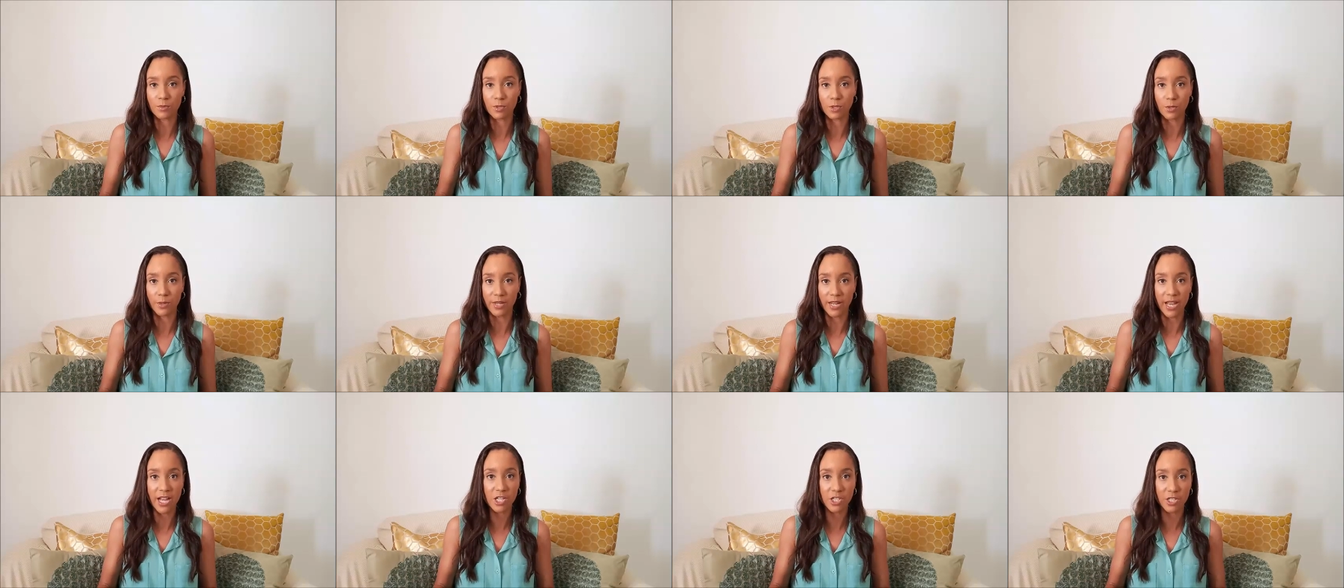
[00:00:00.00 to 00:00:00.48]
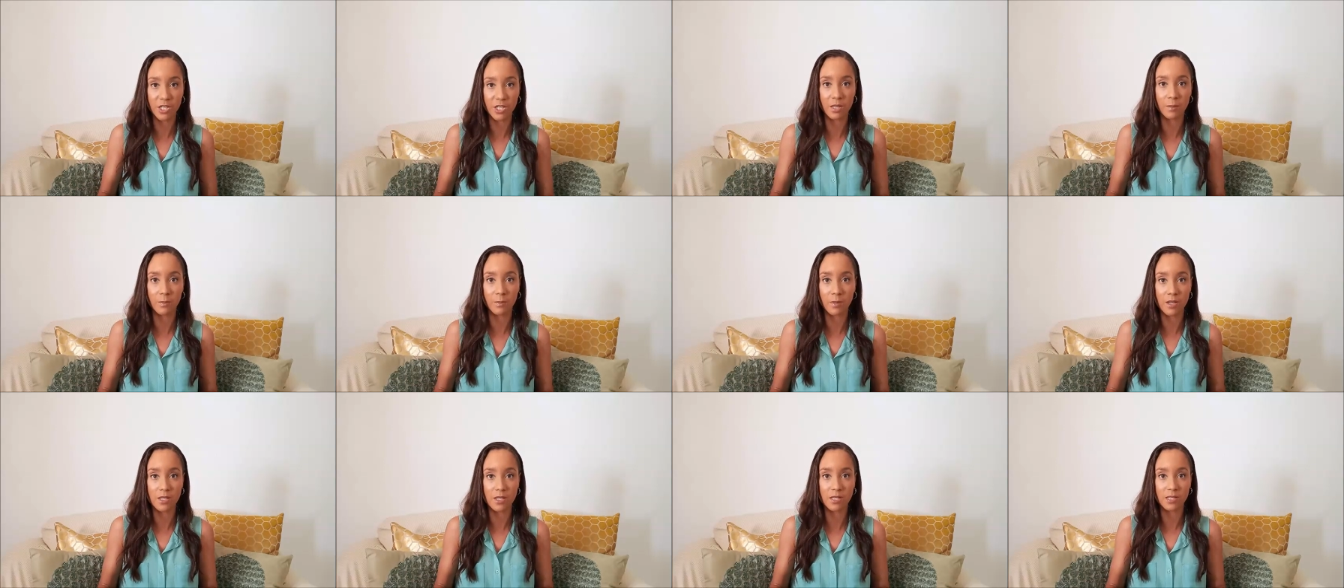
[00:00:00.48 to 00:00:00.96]
So I had
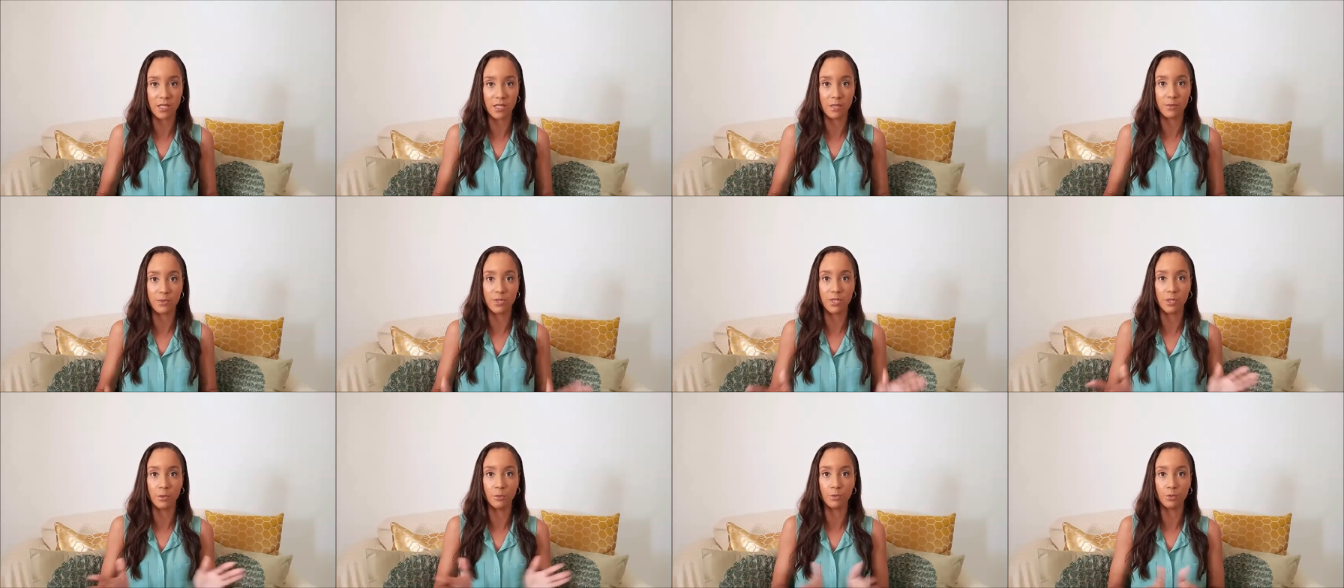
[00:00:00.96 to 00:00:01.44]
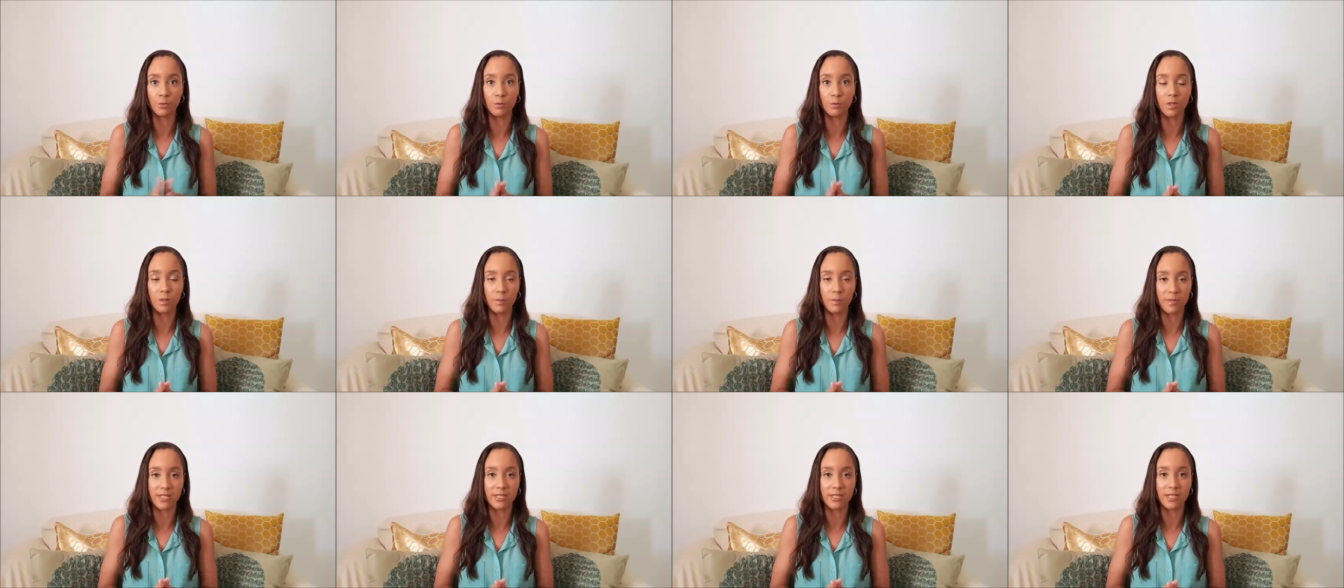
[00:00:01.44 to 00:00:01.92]
chicken pox and I was in a room
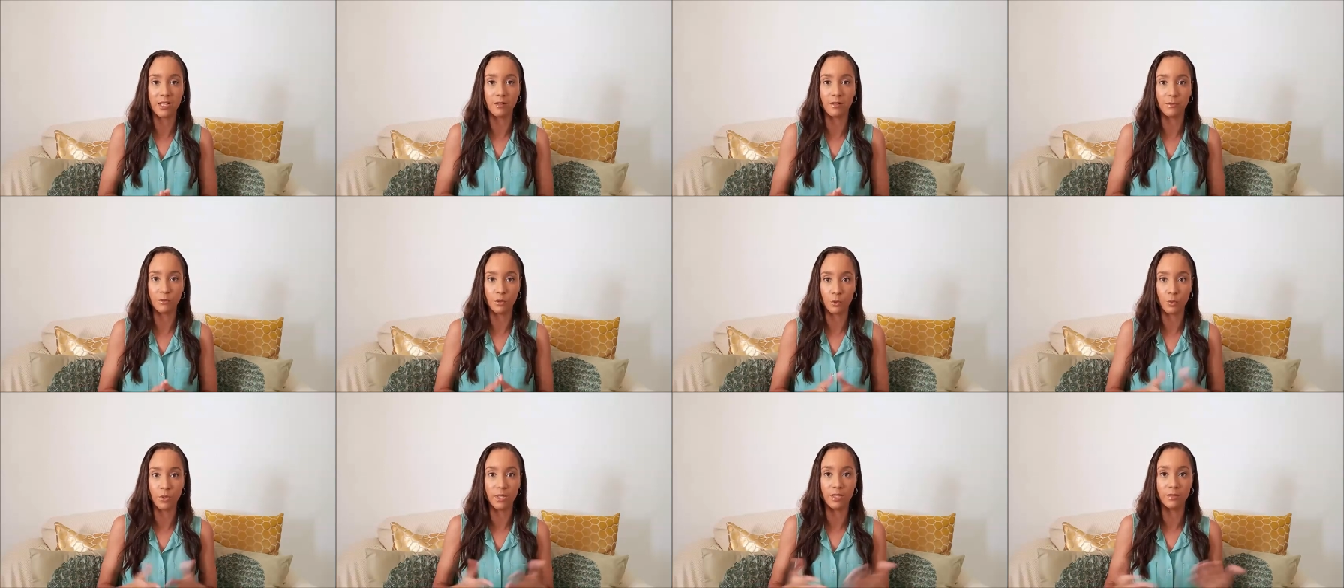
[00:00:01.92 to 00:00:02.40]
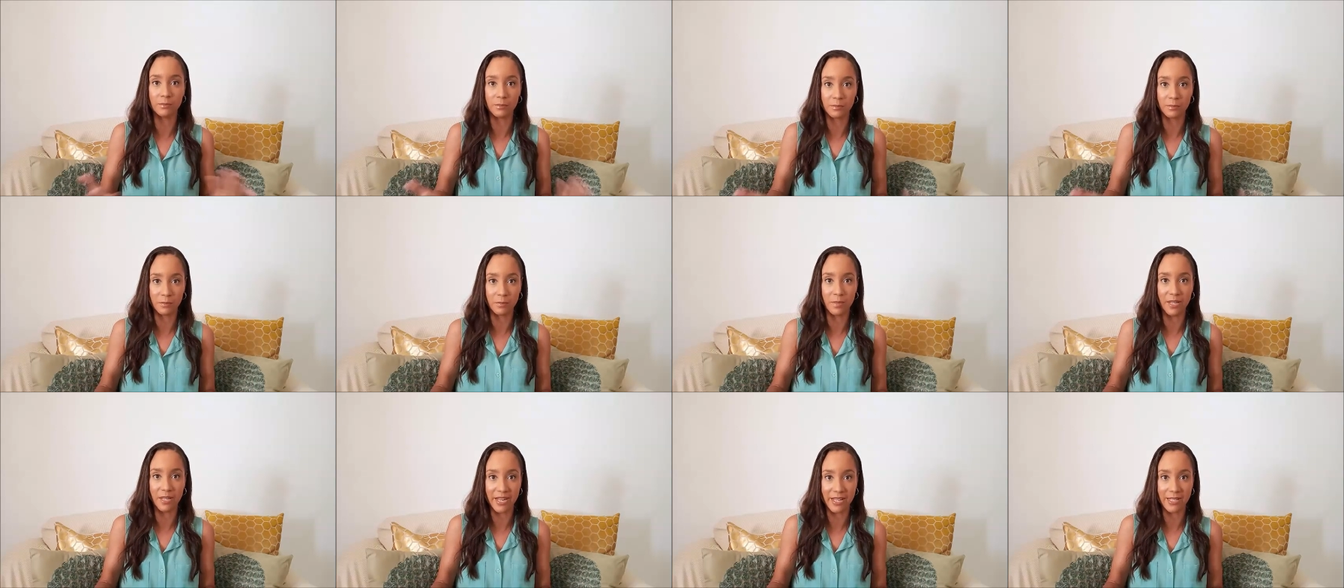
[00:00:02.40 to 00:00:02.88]
by myself doing
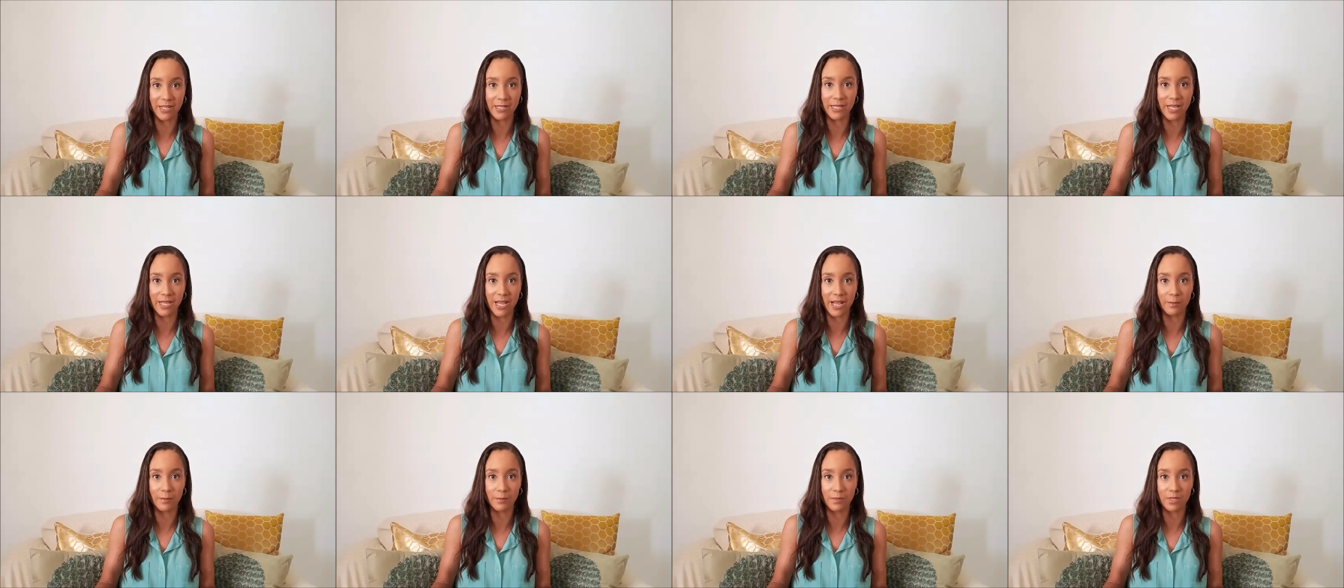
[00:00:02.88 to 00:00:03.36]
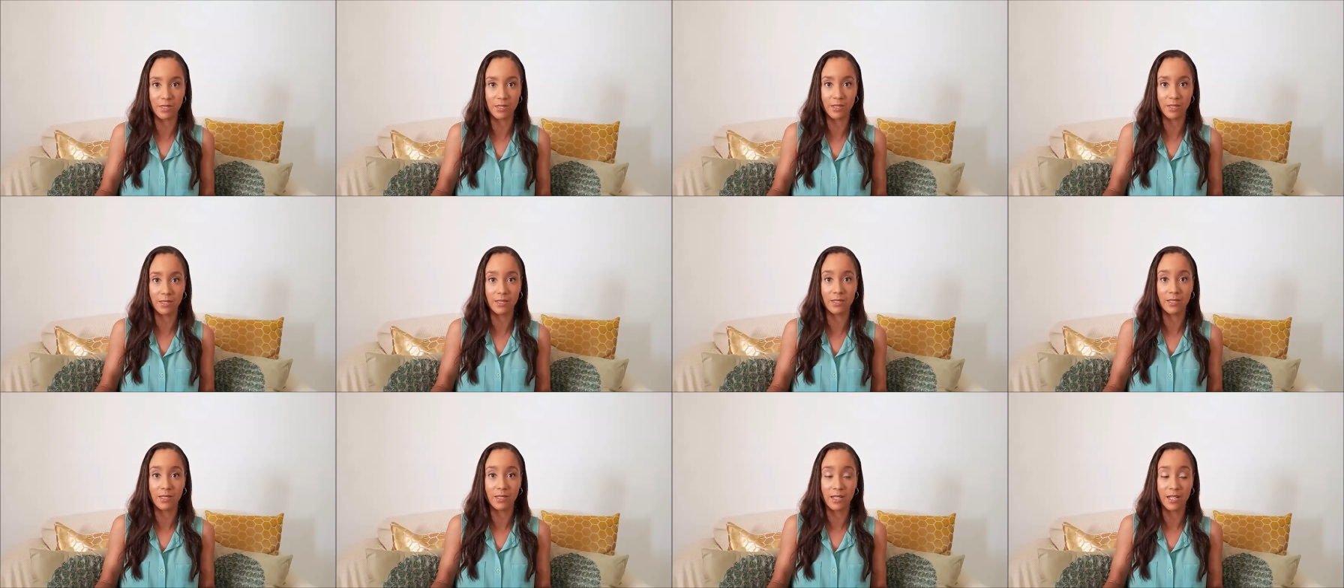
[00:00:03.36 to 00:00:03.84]
my exams.
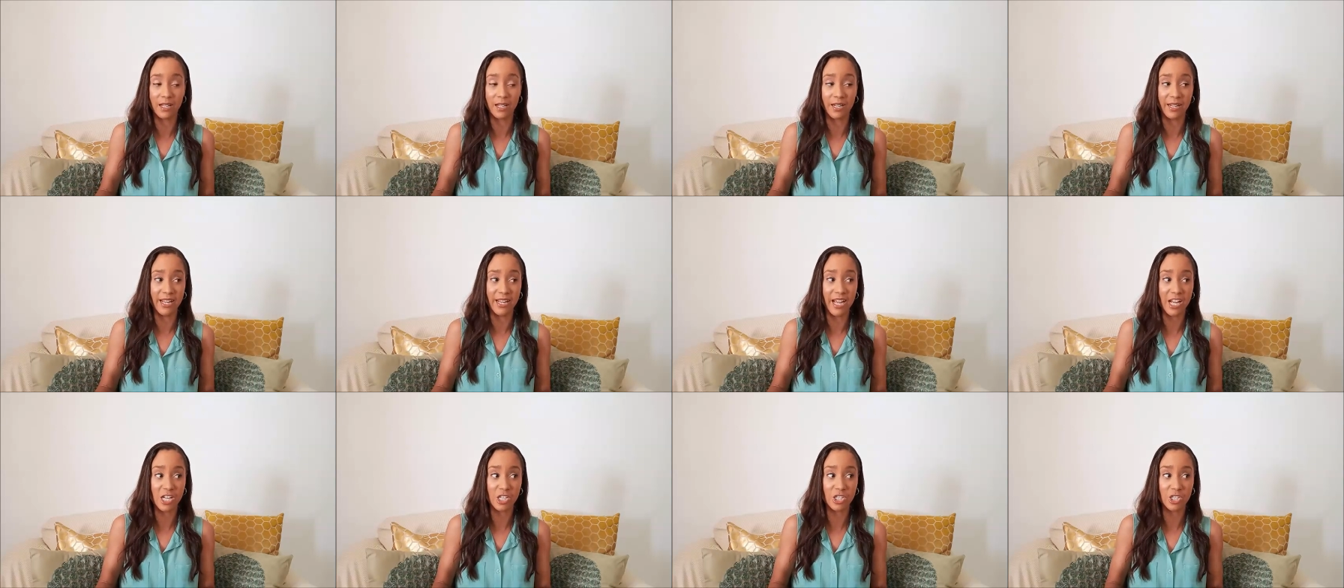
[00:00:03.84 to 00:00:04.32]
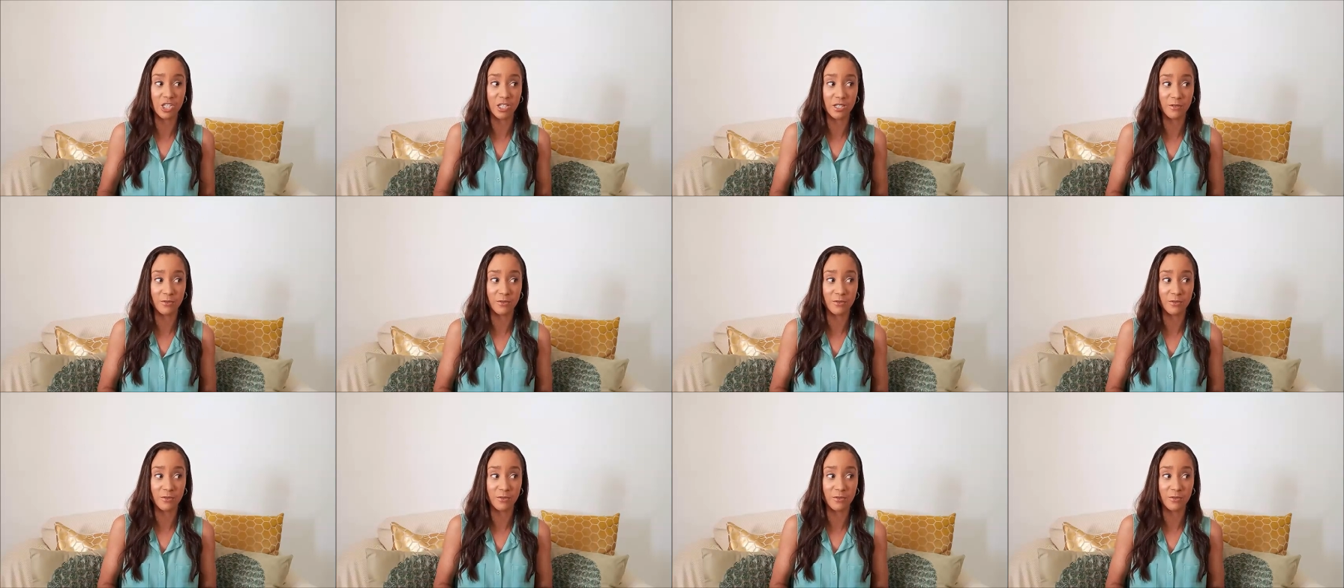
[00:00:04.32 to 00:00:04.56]
And I actually